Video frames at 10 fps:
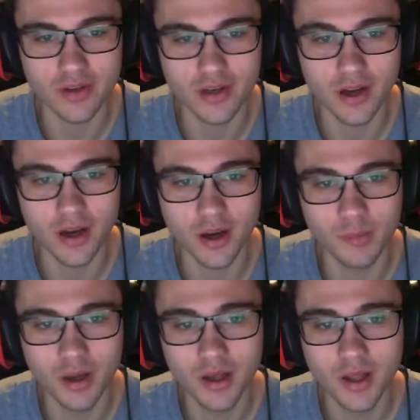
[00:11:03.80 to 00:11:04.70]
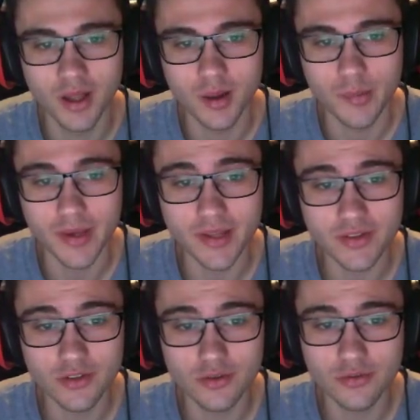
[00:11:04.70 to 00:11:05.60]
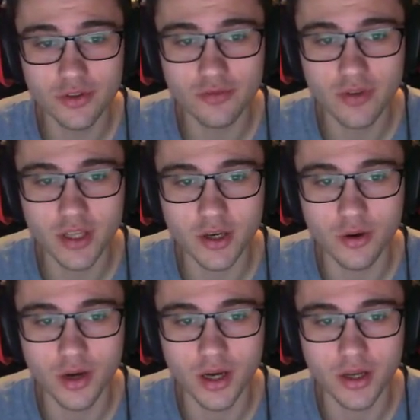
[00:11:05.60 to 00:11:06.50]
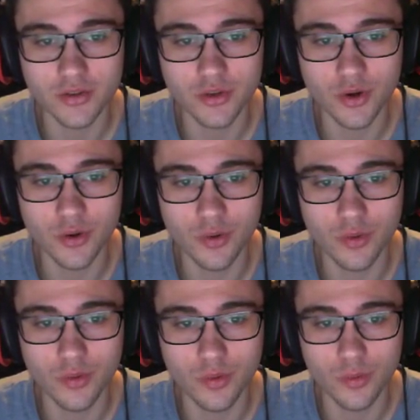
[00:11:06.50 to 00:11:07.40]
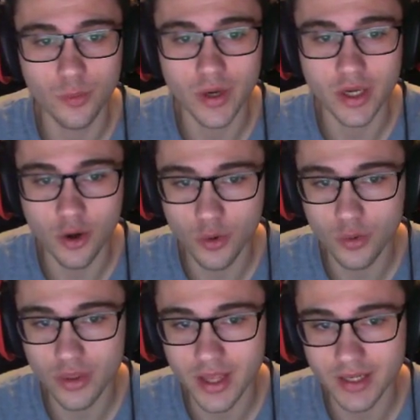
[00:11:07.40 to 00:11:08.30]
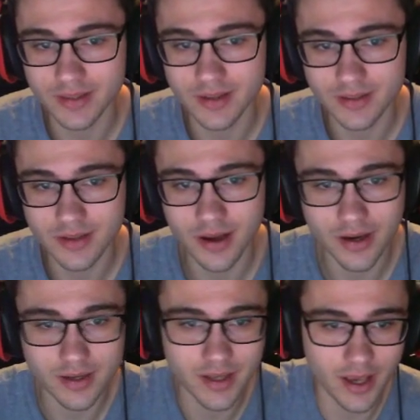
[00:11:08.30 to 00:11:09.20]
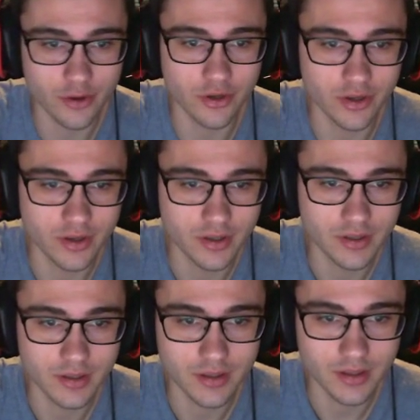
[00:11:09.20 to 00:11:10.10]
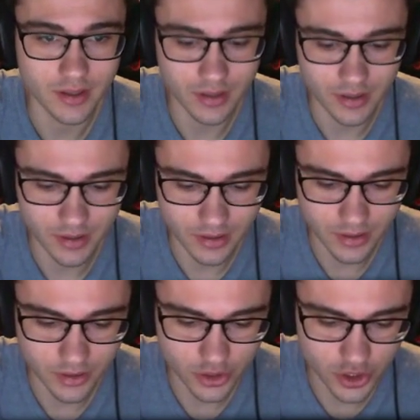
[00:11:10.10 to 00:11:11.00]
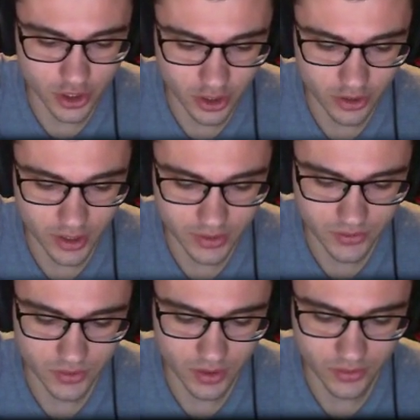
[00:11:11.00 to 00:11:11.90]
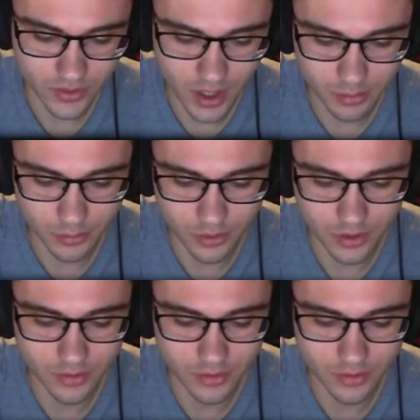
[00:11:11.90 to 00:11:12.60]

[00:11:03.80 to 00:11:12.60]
it. Um, but yeah, that's gonna do it for this video. Uh, so we know that it does not counter uh, Juggernaut's Unstoppable,